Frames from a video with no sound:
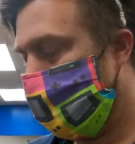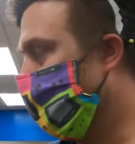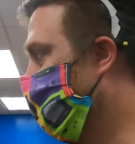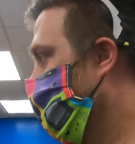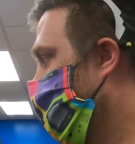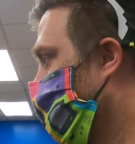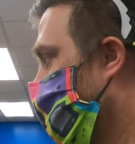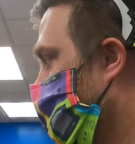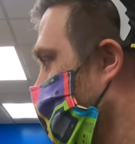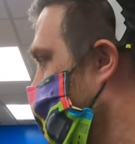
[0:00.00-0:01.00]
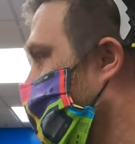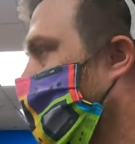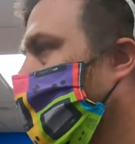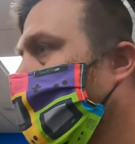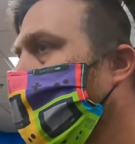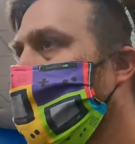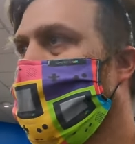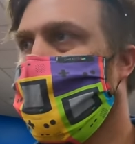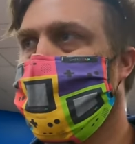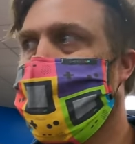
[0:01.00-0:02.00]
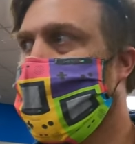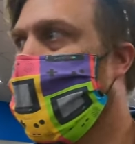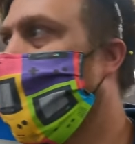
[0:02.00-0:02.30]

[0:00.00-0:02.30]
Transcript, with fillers: but this will do.